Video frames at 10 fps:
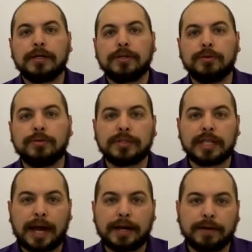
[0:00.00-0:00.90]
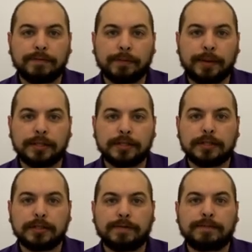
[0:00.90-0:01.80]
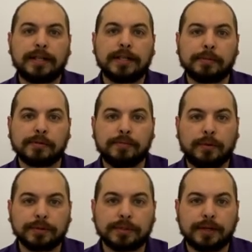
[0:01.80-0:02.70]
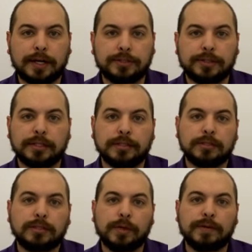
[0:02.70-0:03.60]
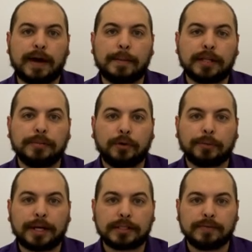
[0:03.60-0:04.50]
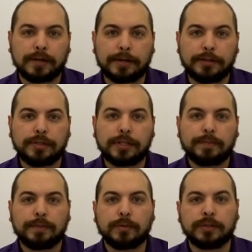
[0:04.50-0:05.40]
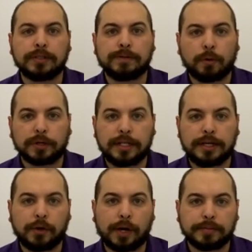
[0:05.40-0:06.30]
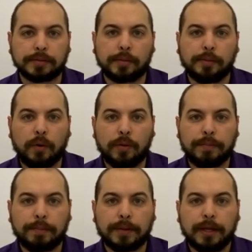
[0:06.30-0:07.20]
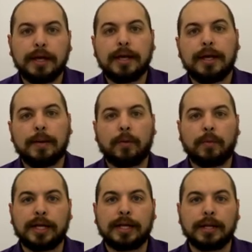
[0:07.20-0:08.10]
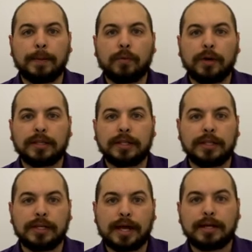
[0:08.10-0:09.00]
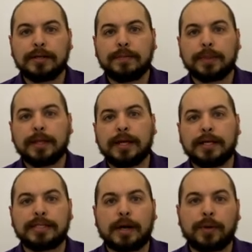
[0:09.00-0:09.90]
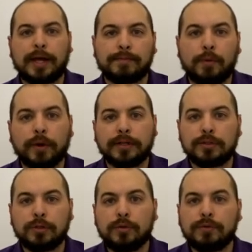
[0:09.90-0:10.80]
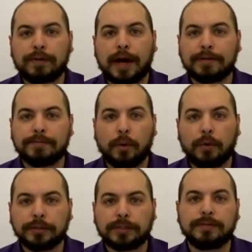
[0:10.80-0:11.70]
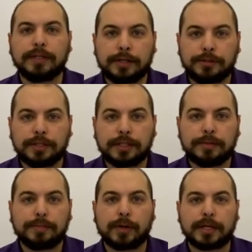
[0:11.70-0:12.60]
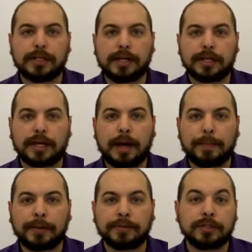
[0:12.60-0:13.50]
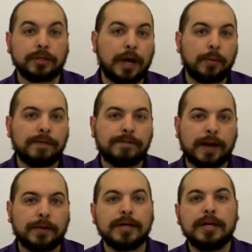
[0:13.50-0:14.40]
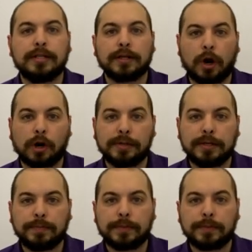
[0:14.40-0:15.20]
use that information to find the number of moles of nitrogen. So we divide by the molar mass of nitrogen, which is 14 grams per mole. And what we end up with in the end is that we have 0.25 moles of nitrogen present in the compound. So now we found the carbon,